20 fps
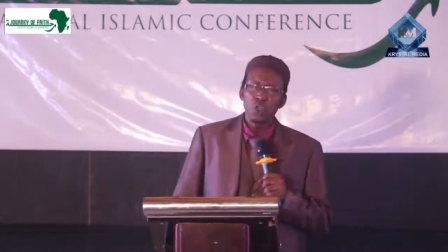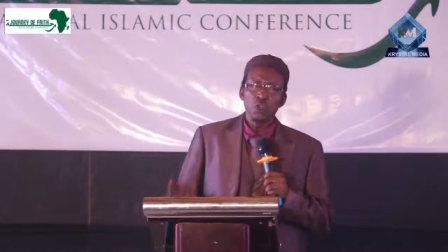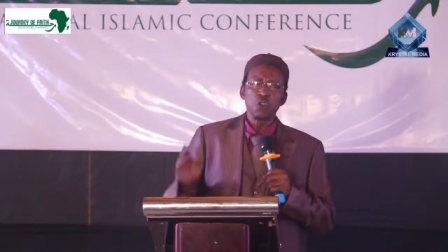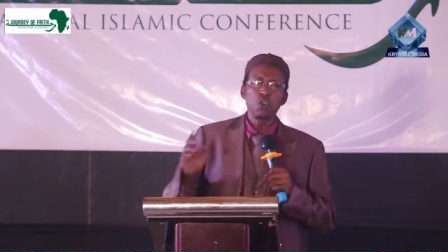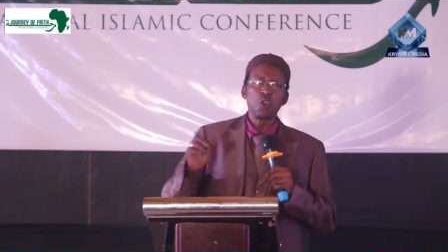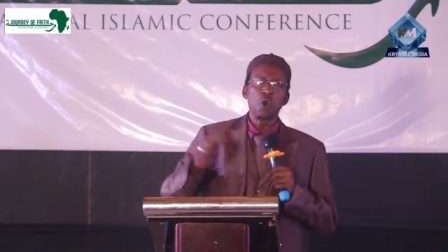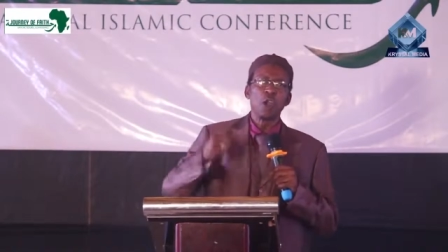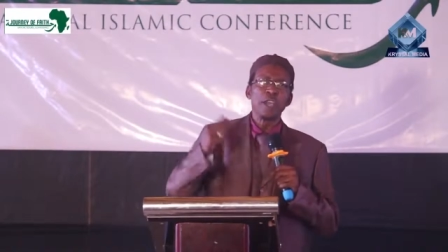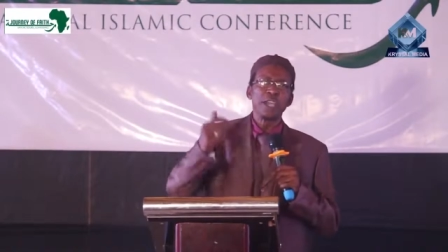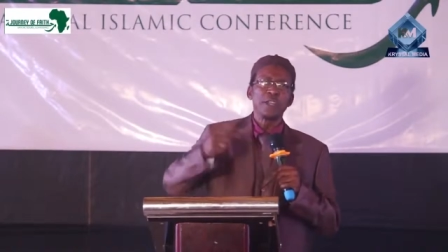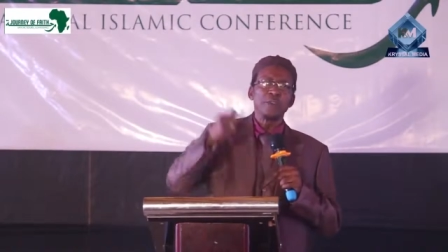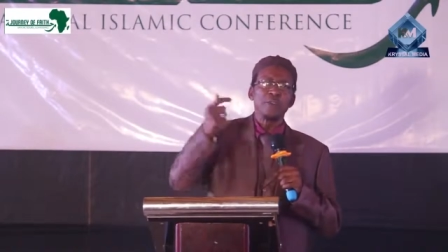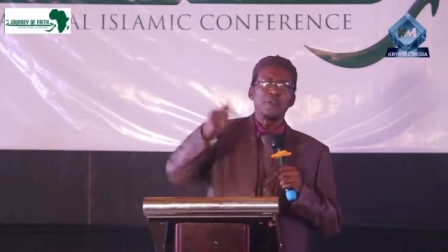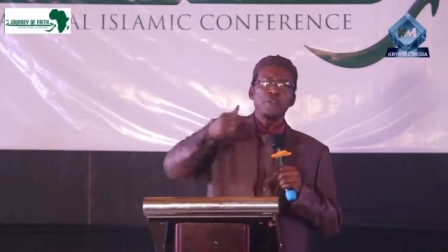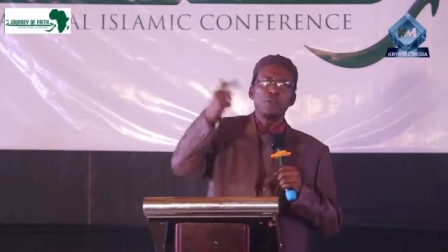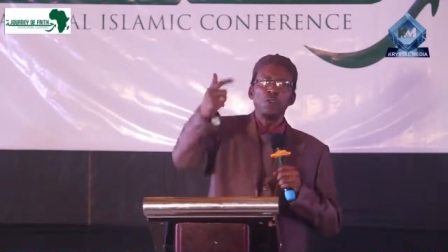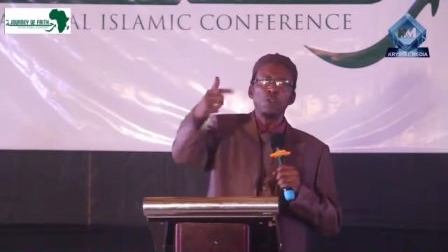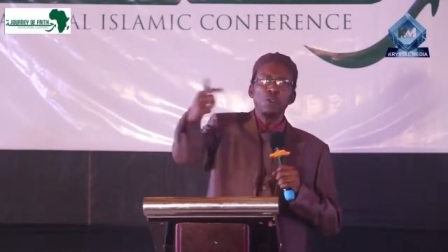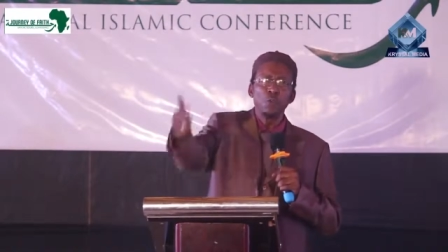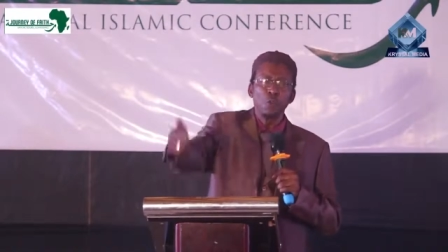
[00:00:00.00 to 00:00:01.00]
knowing
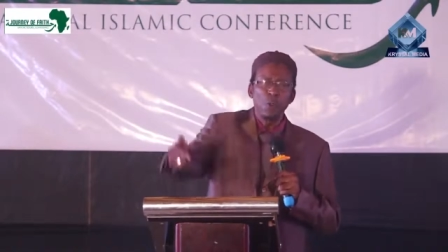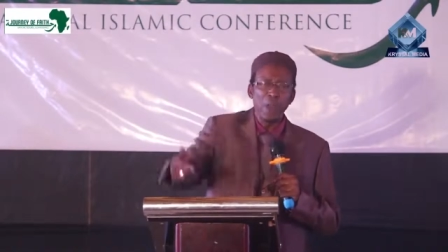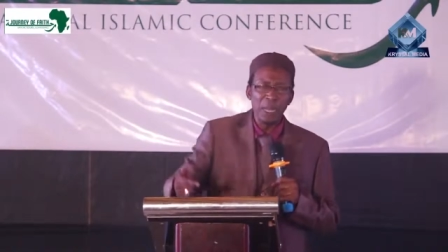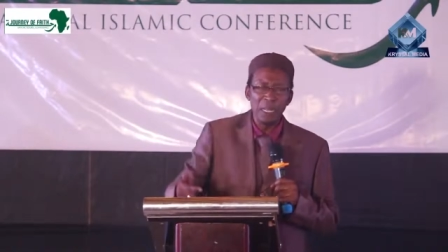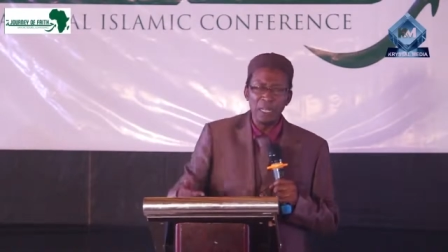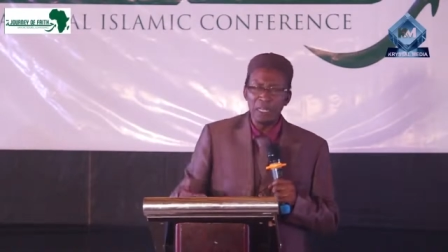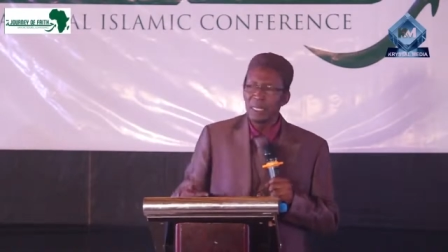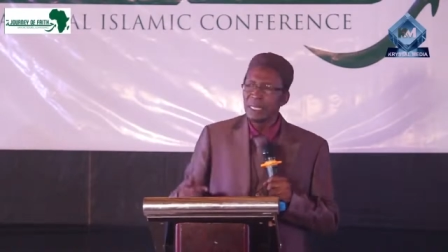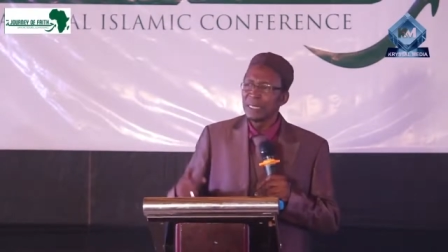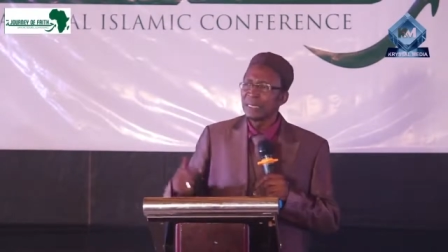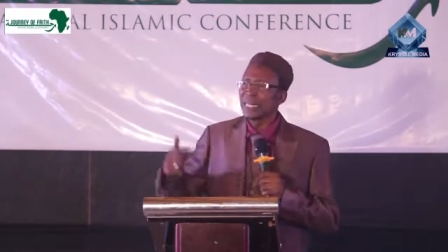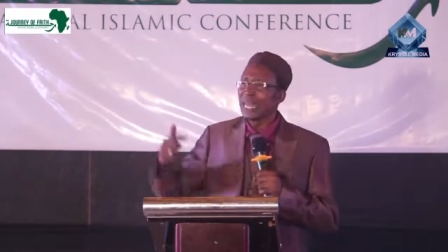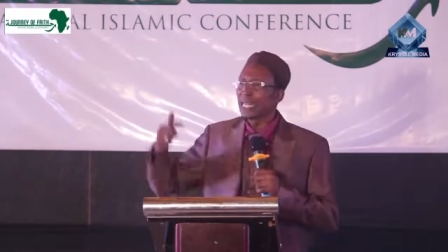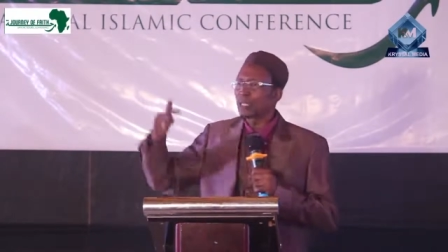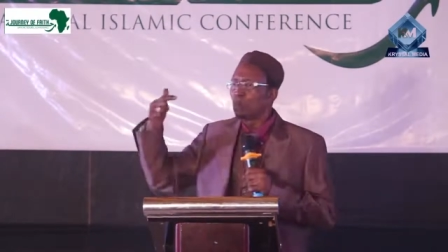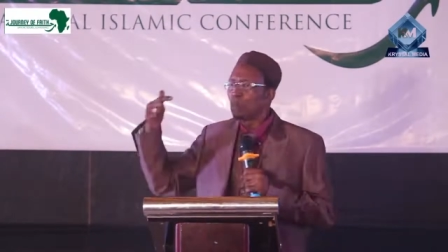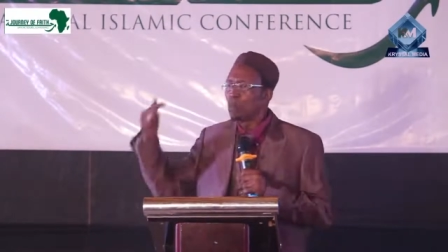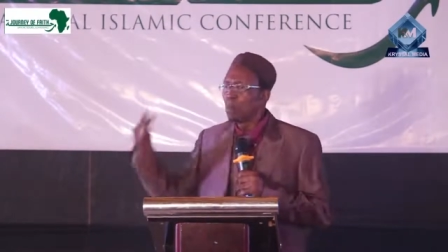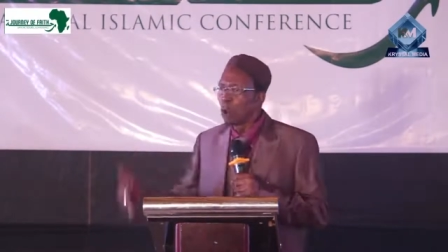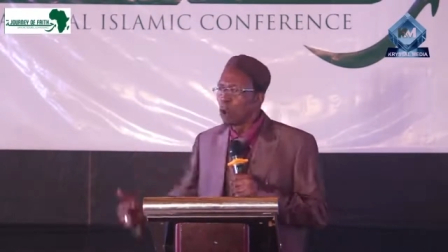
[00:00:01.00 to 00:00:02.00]
full well
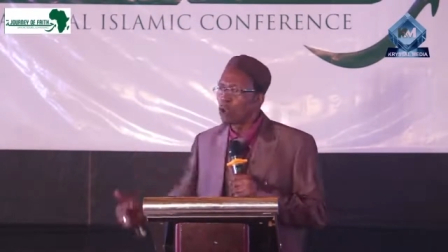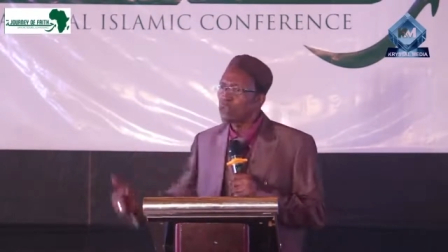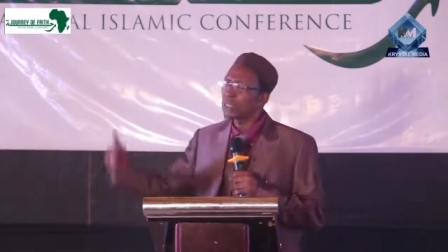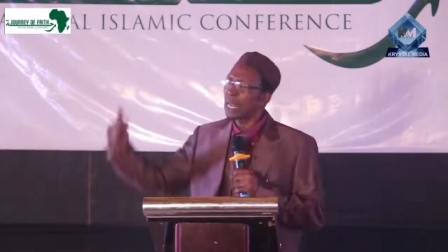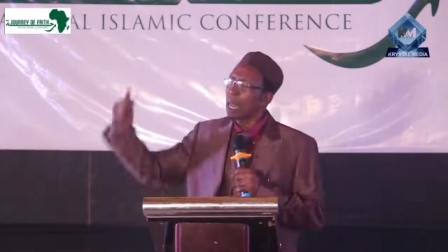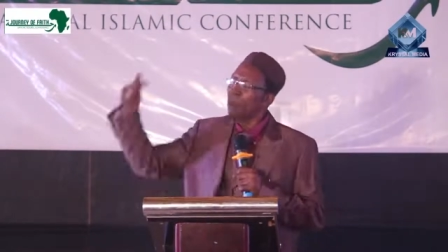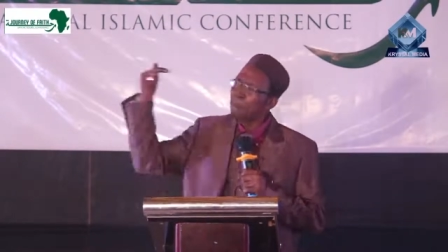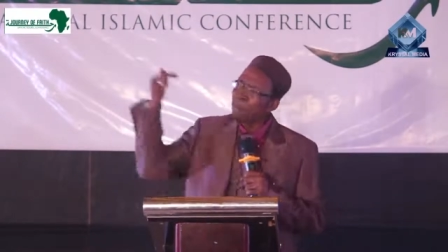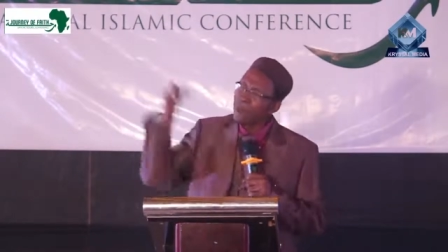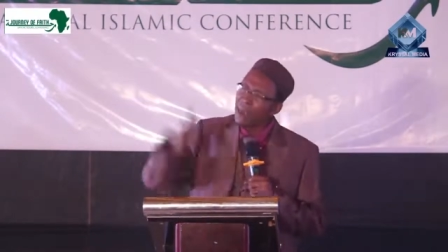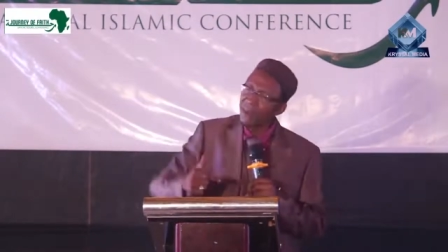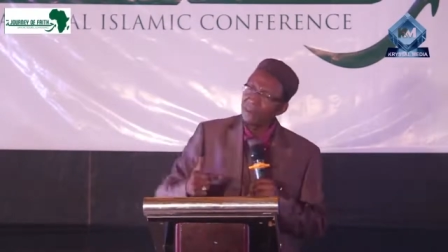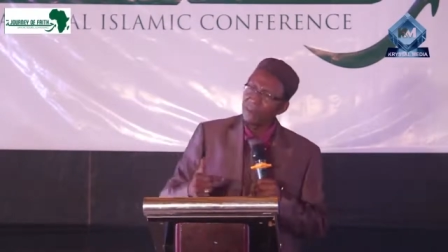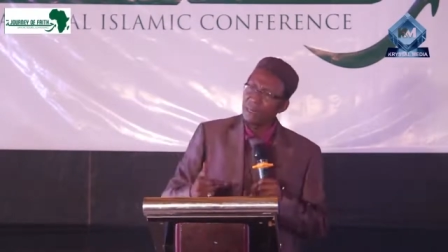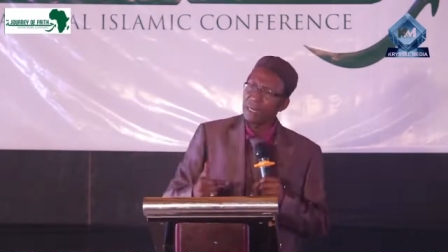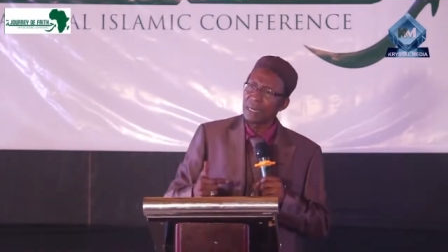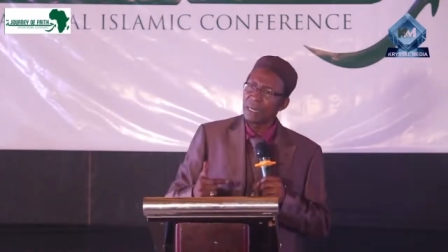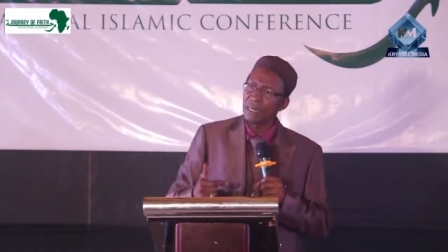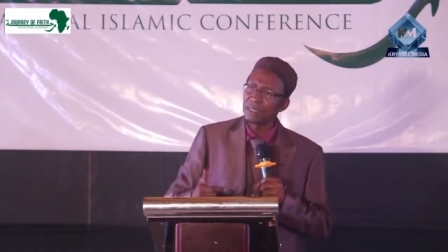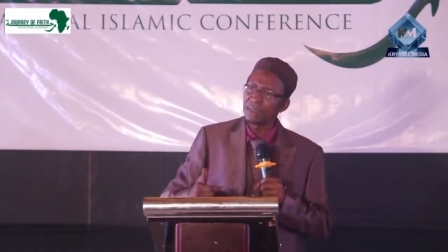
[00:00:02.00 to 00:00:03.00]
that most
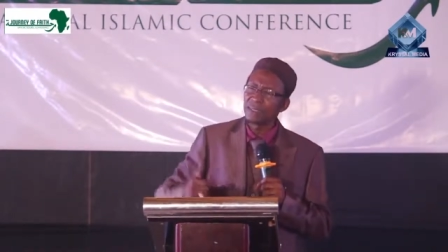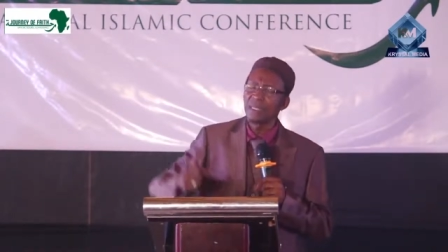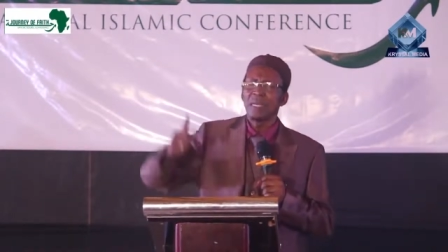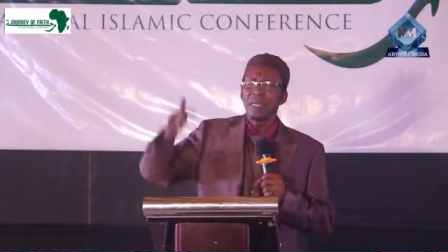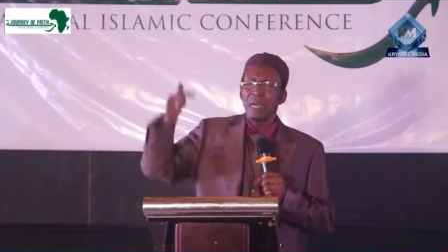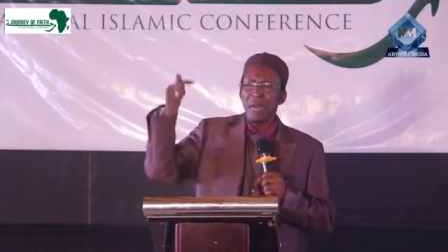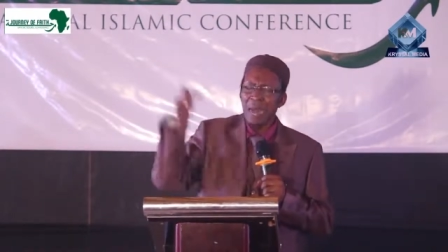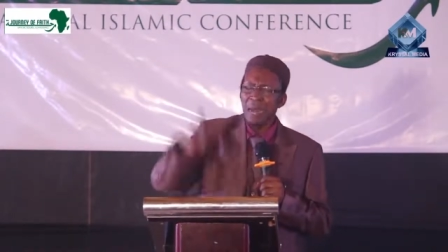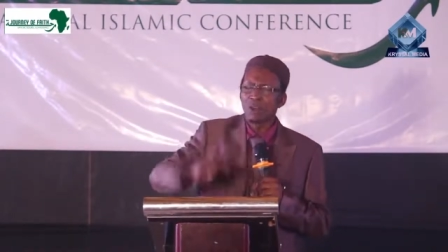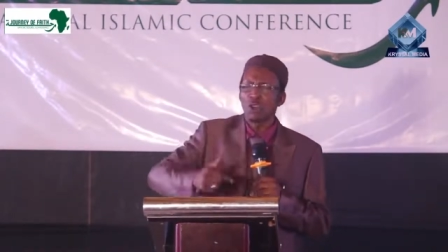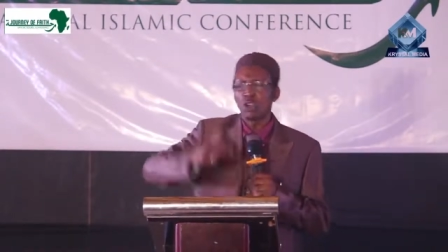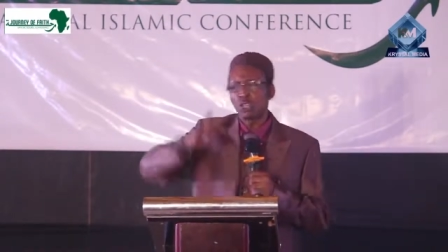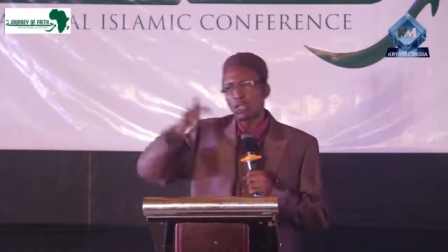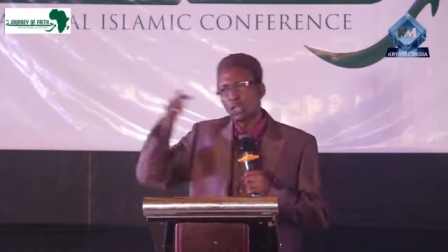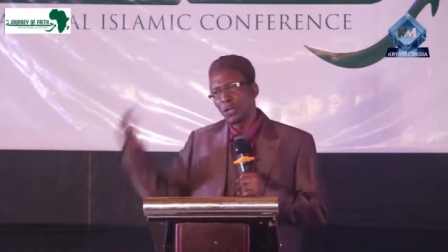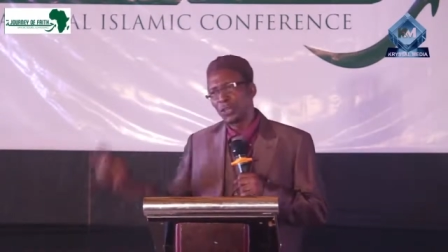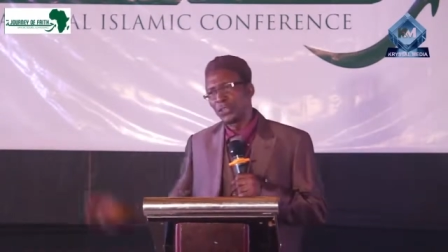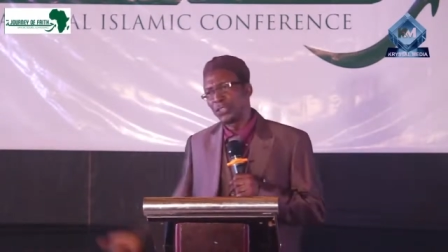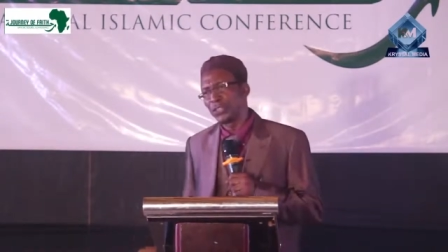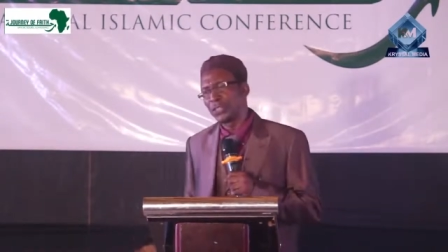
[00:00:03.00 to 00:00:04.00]
Americans are
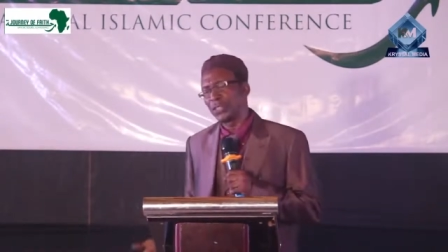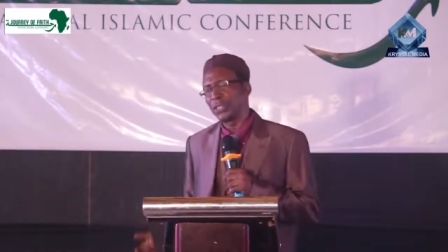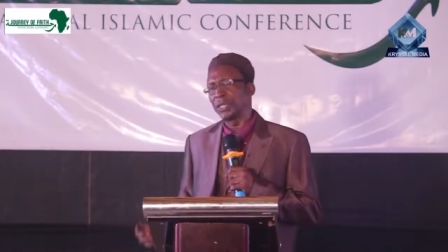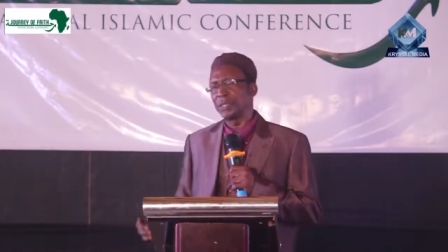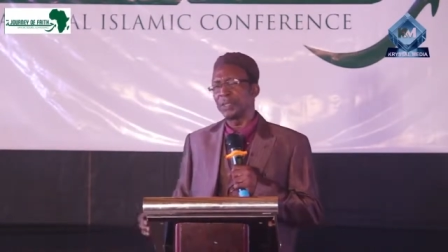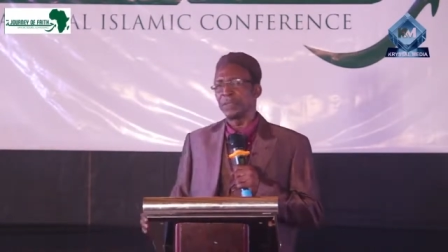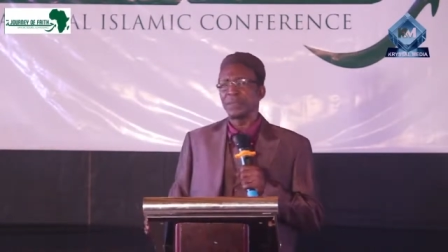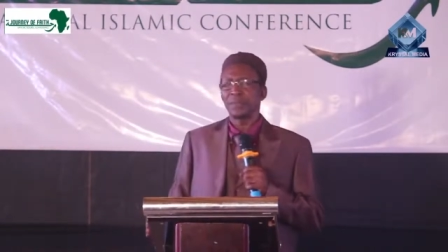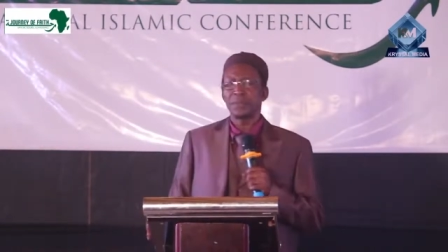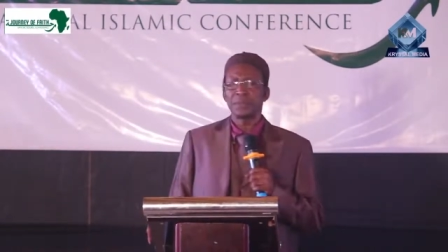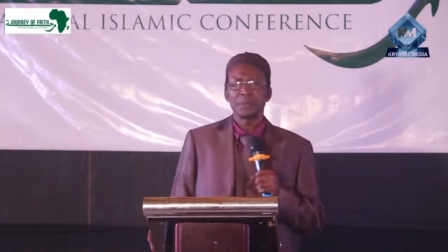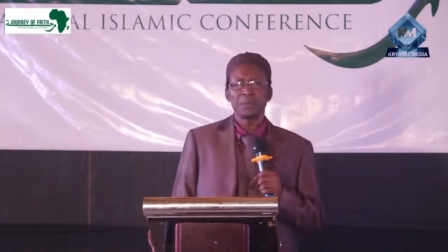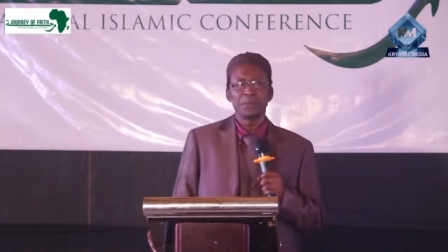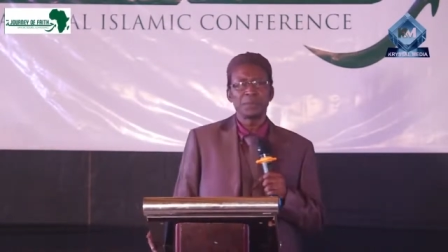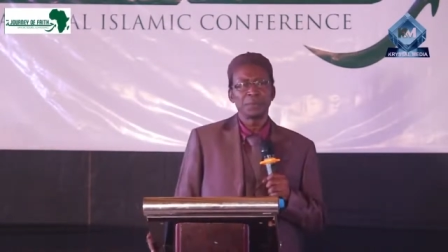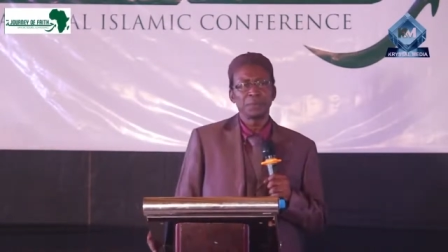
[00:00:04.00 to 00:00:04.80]
not Christians.